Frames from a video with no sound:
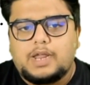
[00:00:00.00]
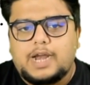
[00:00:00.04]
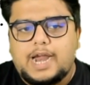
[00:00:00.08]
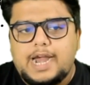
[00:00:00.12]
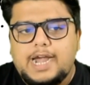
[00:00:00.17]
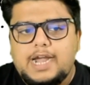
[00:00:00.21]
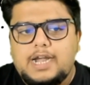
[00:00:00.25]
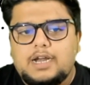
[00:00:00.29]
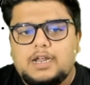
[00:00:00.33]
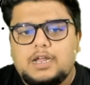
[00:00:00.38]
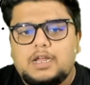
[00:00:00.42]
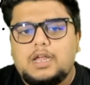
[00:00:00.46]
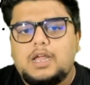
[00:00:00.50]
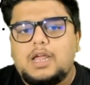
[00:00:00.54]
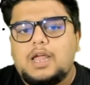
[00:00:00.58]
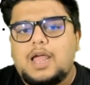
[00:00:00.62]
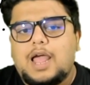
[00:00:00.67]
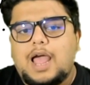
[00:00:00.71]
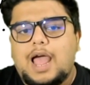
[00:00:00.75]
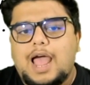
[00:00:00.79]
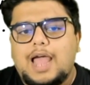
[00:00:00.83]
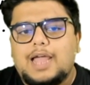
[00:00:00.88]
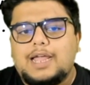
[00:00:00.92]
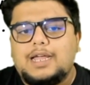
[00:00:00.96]
right?
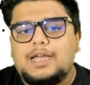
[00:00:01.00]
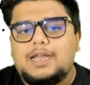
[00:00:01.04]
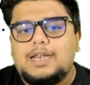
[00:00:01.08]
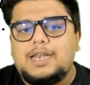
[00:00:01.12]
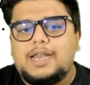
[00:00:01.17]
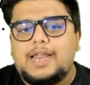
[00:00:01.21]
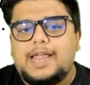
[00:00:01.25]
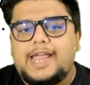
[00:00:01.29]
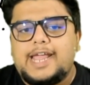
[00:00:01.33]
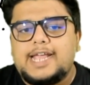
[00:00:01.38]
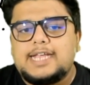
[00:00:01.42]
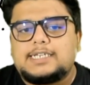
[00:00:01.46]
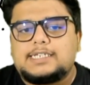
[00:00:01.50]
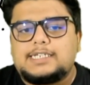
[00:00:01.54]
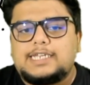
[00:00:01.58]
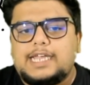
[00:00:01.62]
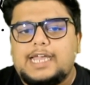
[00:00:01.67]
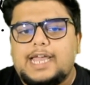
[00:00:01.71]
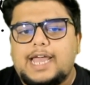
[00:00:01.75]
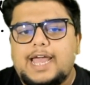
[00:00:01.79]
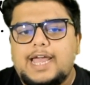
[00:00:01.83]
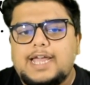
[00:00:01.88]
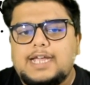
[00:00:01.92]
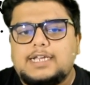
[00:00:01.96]
Angle
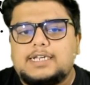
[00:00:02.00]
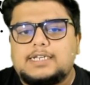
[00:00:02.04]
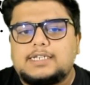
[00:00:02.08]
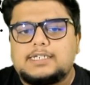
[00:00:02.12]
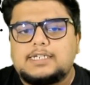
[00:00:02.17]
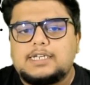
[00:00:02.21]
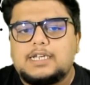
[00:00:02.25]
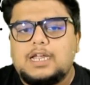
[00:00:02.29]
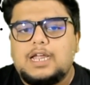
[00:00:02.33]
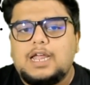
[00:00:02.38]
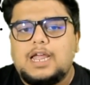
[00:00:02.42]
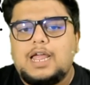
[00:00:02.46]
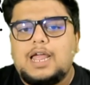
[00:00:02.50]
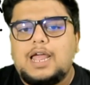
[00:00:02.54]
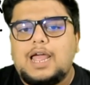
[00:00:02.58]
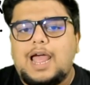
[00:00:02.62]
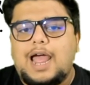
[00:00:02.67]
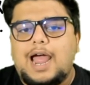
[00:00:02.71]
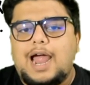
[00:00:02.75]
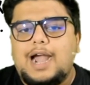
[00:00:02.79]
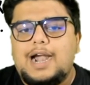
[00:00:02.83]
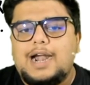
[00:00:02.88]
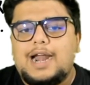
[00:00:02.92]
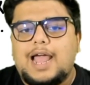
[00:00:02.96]
ACX
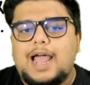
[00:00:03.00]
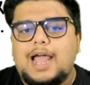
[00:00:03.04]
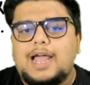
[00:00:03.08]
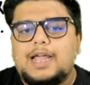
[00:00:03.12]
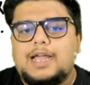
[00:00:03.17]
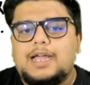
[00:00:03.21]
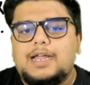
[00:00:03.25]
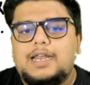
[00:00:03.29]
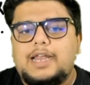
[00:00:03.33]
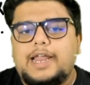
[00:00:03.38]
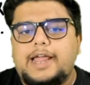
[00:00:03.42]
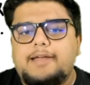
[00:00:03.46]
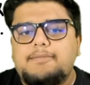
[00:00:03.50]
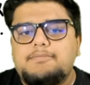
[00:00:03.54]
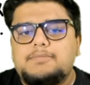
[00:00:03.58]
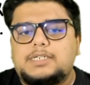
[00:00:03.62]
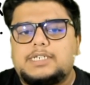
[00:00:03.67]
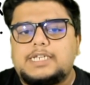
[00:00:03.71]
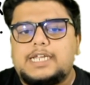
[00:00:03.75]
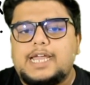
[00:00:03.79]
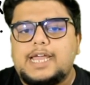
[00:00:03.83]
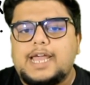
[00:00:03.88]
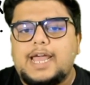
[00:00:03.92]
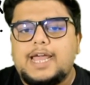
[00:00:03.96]
and angle
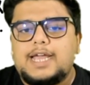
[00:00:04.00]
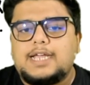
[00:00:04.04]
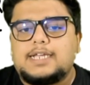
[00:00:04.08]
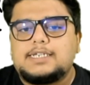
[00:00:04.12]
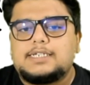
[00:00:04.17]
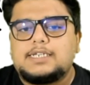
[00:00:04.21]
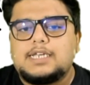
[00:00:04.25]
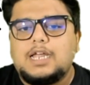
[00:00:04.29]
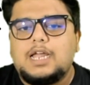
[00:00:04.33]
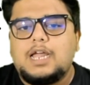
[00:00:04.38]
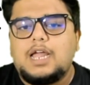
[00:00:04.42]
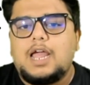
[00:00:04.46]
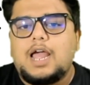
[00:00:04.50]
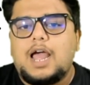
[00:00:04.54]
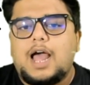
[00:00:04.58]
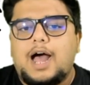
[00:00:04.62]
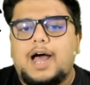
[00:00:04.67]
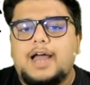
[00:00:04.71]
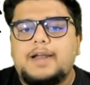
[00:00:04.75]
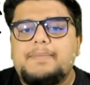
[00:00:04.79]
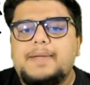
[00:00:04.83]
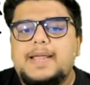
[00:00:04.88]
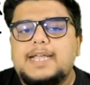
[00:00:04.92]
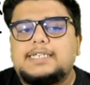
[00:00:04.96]
MCX
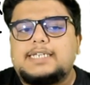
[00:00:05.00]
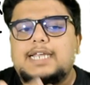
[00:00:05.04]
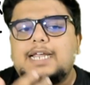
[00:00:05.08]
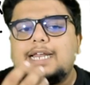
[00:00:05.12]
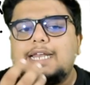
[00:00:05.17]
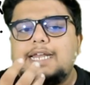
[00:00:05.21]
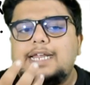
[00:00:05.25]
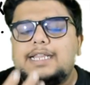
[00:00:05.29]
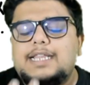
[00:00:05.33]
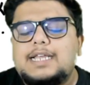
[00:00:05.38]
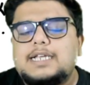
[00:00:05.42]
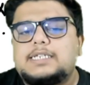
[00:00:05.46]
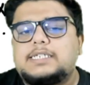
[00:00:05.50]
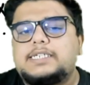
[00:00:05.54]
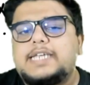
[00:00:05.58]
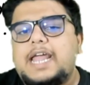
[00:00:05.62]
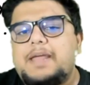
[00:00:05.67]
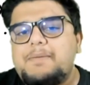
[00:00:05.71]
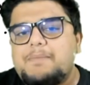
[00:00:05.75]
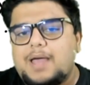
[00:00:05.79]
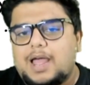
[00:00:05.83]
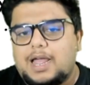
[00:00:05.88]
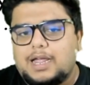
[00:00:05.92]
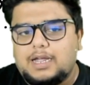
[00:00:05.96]
are basically the
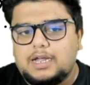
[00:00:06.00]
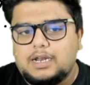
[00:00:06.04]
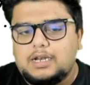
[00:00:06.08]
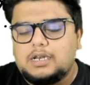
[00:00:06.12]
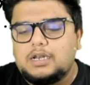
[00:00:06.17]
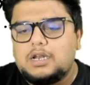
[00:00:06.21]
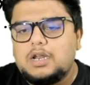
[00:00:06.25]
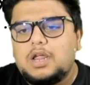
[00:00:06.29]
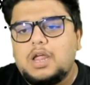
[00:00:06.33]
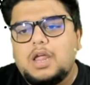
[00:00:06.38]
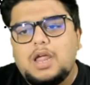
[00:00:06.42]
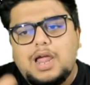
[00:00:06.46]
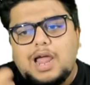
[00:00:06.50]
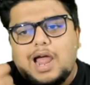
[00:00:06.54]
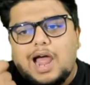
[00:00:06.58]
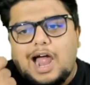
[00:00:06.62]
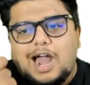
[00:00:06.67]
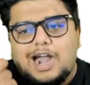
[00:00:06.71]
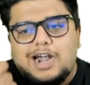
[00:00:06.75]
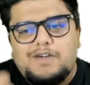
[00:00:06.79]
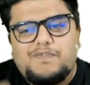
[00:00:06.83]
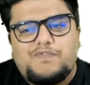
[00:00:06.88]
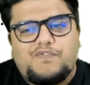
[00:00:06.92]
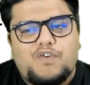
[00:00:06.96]
same angle.
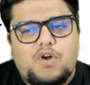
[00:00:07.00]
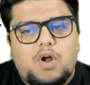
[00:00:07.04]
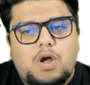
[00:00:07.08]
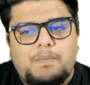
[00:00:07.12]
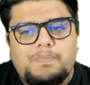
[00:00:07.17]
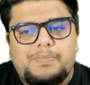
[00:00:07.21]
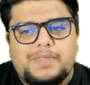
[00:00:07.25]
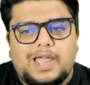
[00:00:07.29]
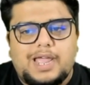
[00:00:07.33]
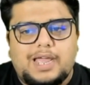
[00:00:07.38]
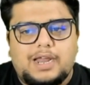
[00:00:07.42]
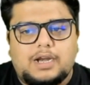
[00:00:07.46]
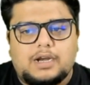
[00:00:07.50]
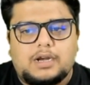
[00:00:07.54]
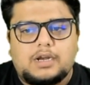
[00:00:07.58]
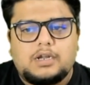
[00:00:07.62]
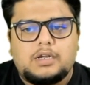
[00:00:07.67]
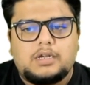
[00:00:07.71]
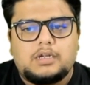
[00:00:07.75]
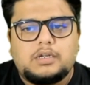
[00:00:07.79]
And from there